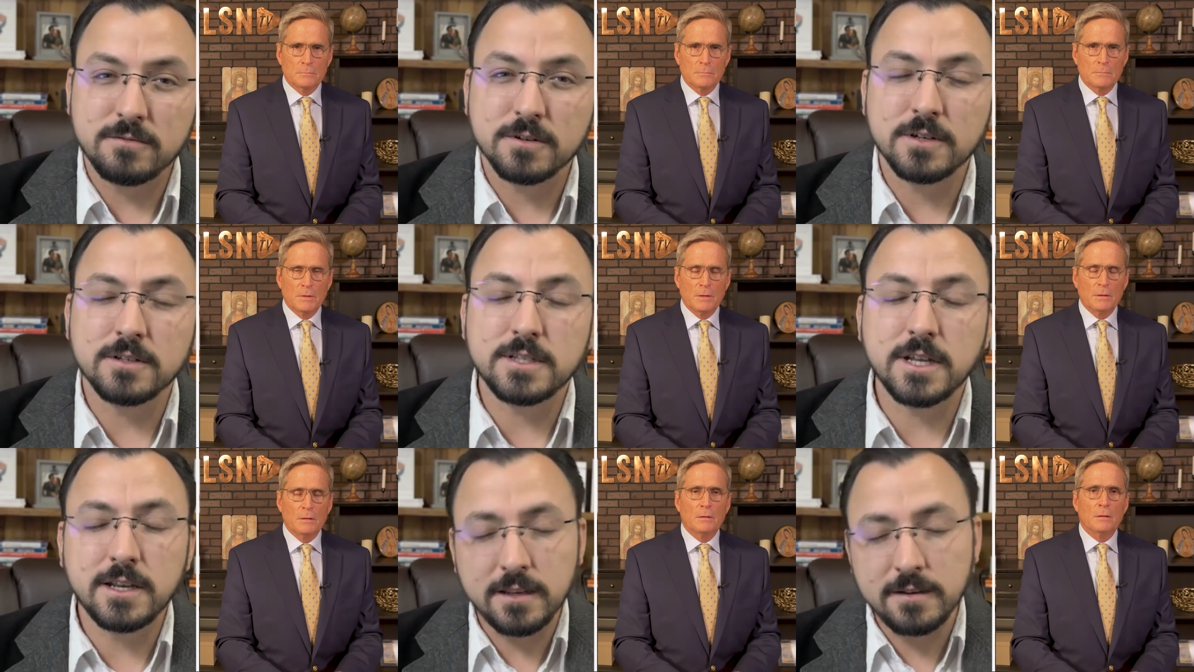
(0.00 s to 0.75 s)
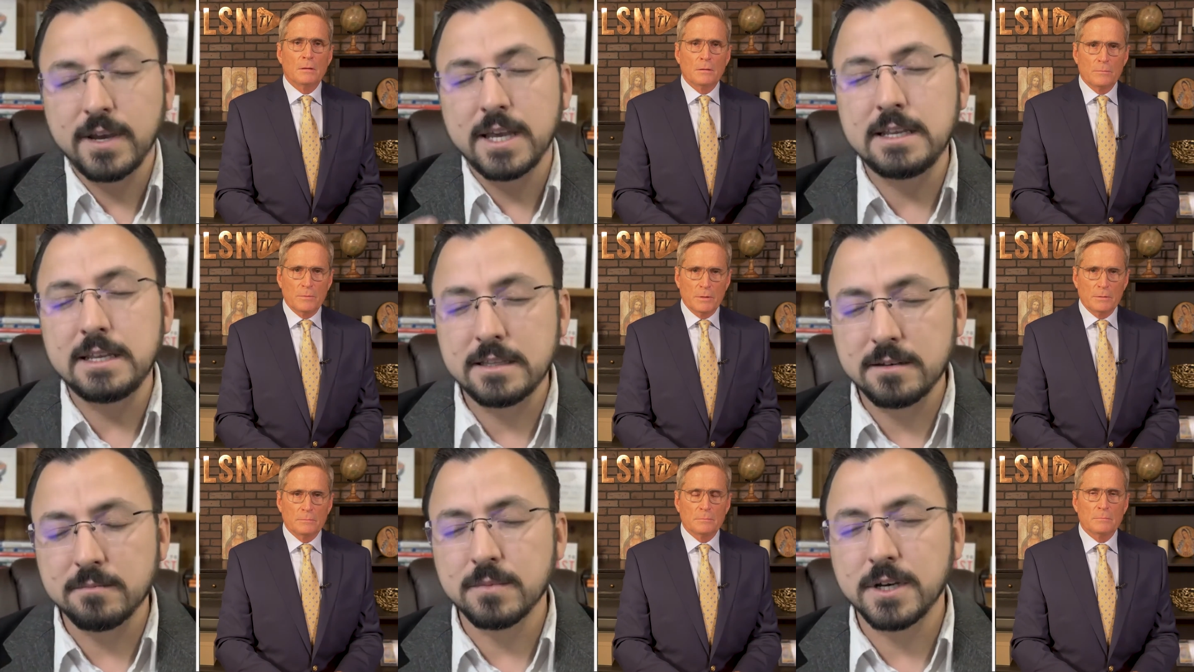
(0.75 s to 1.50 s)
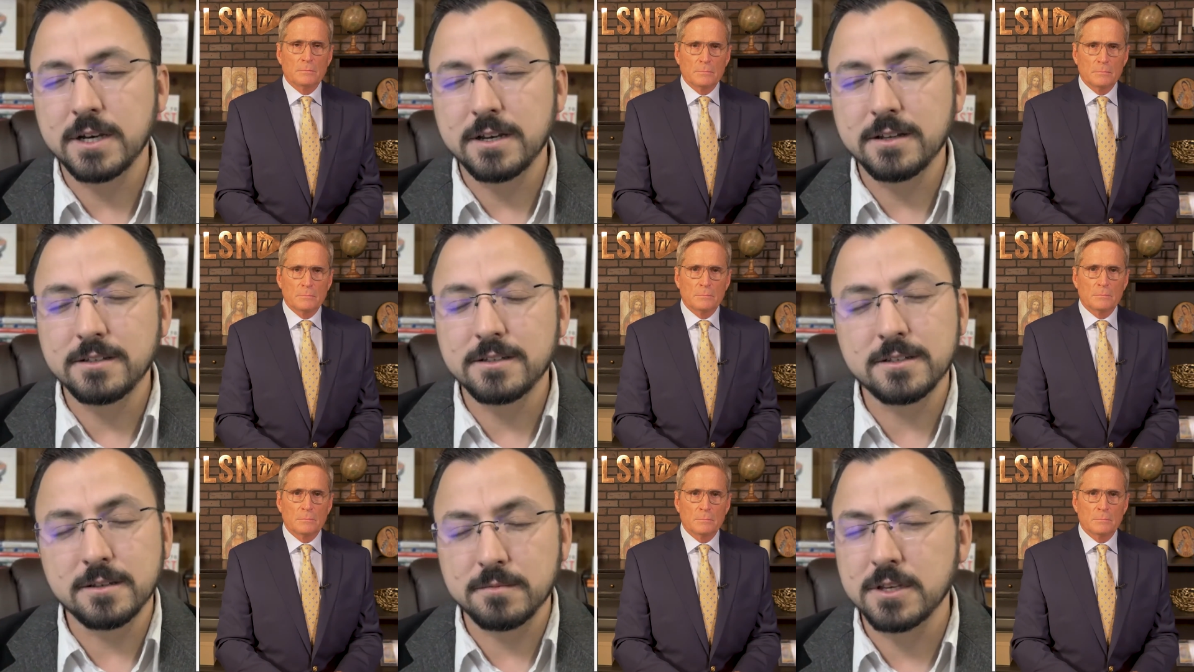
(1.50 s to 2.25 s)
Speaker 1: instead, we're inviting, right. them uh, into uh, something,
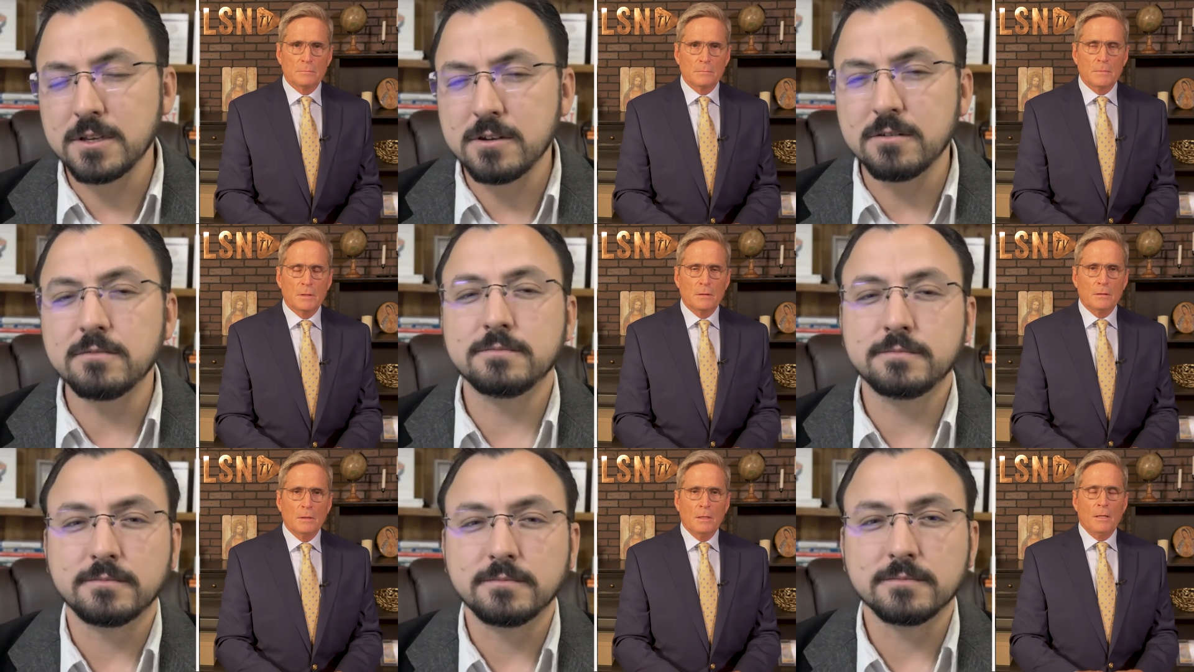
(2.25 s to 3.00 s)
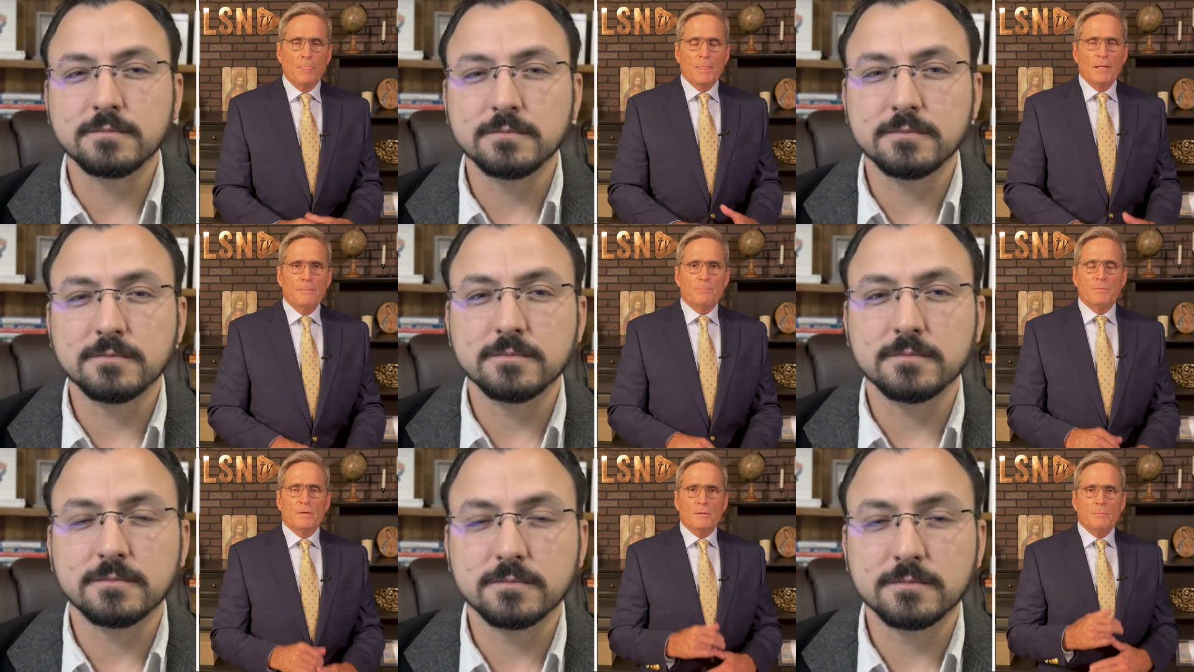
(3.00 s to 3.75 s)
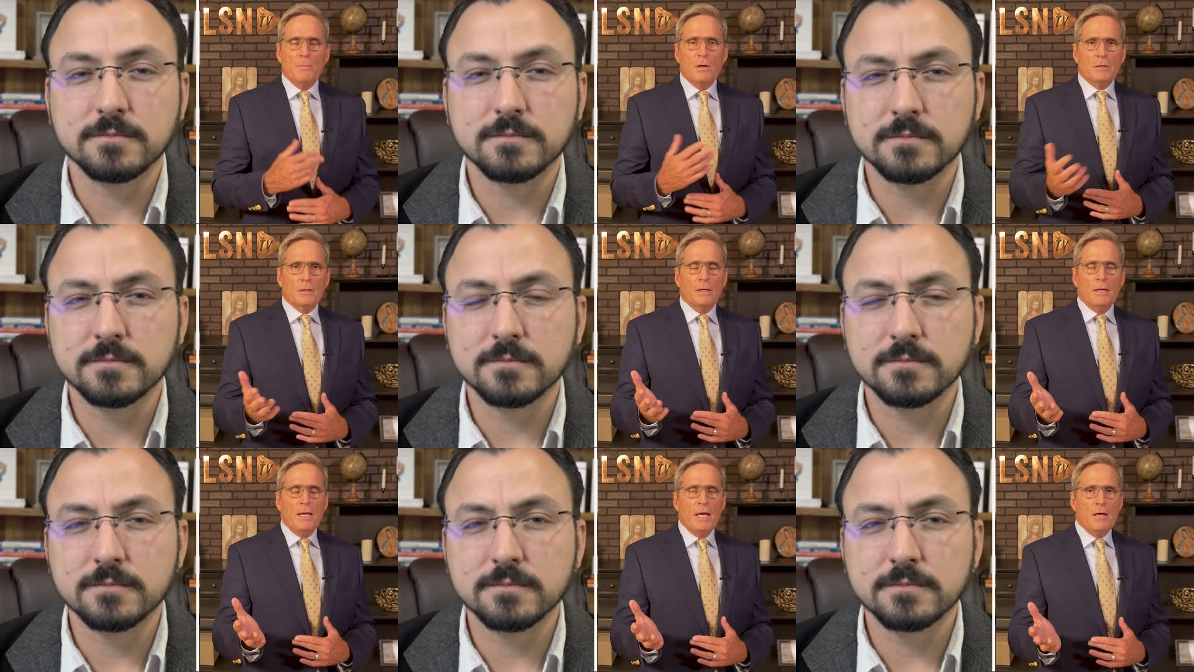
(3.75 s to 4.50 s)
into
Speaker 2: something new. new. Yeah. Mark,
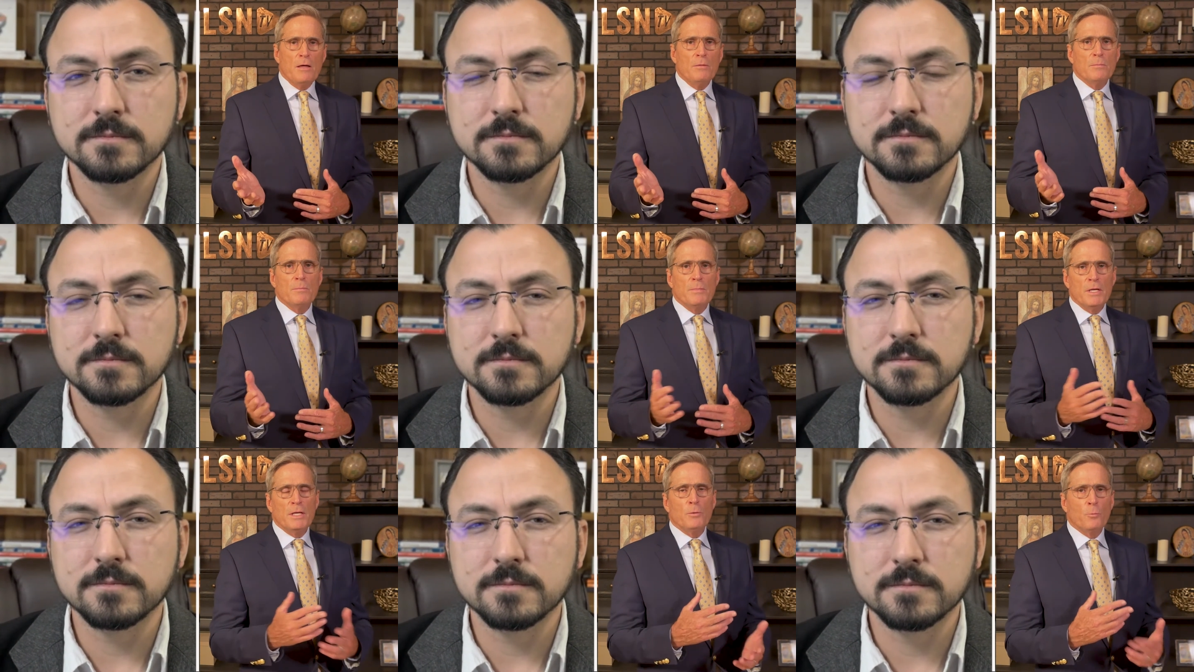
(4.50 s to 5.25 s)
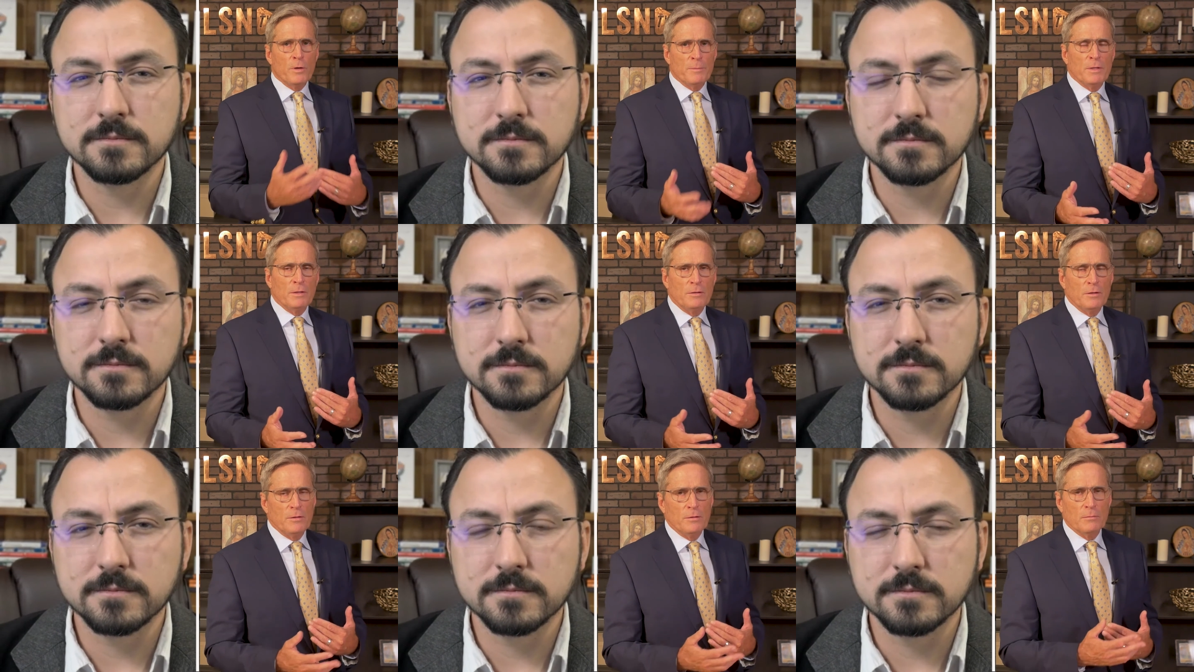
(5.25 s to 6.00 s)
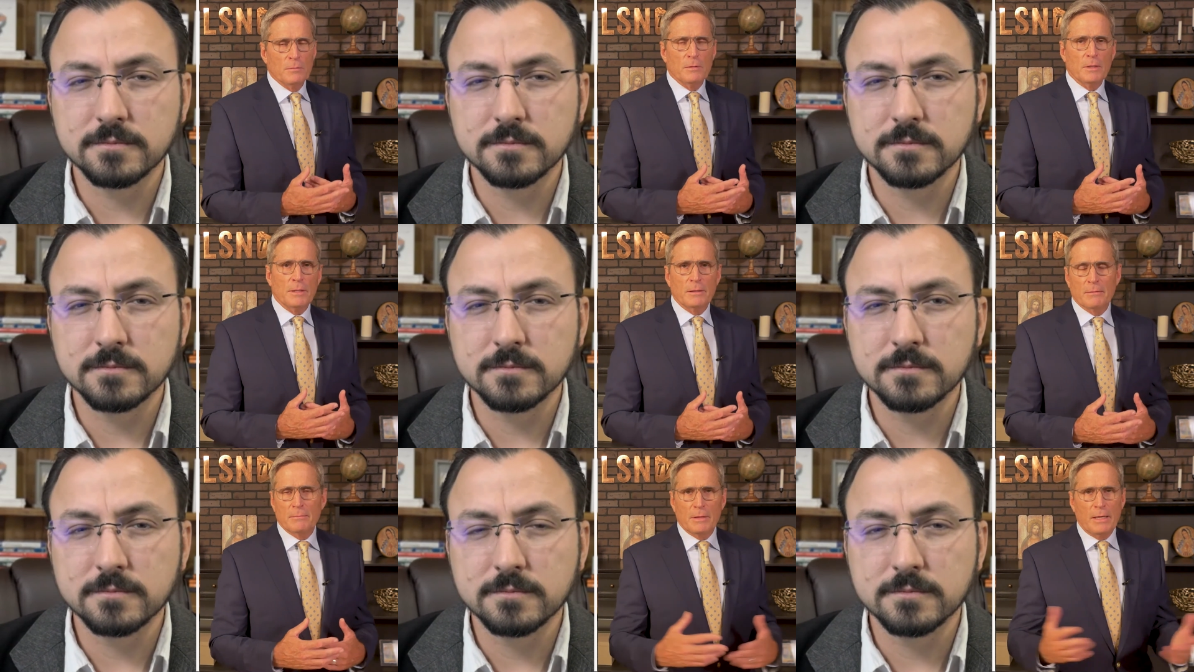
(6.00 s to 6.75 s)
how many women do you like?
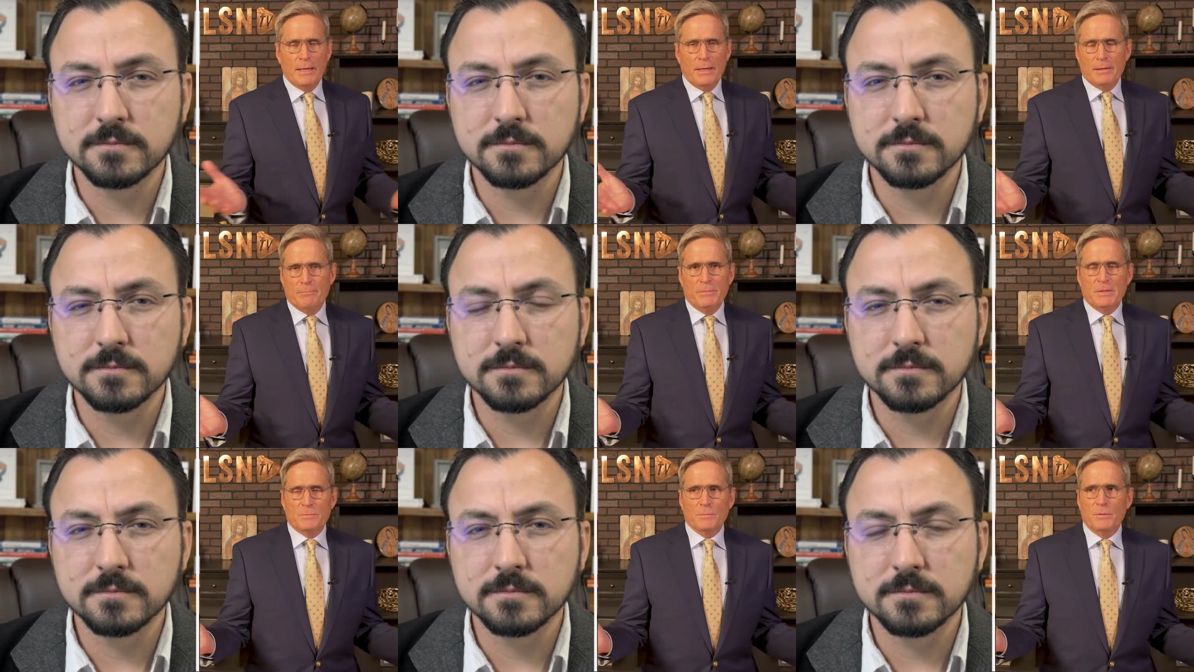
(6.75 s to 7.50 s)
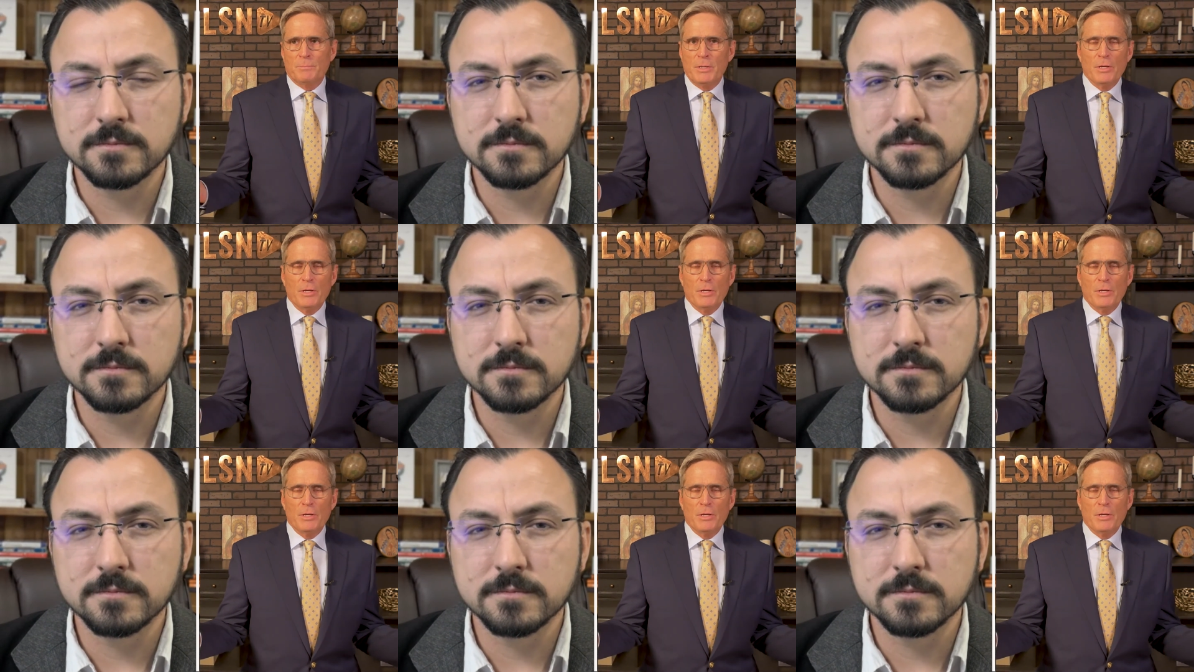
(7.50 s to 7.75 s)
Uh, this would be